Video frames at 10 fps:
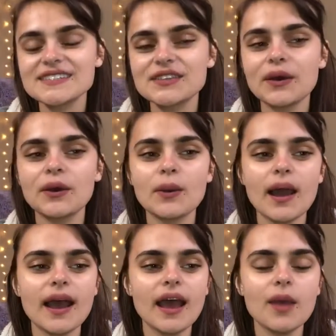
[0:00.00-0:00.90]
so
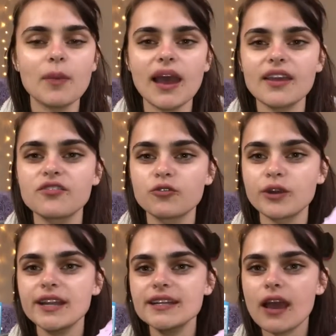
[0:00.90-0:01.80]
I've
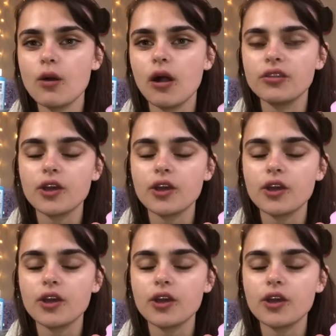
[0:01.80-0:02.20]
written out all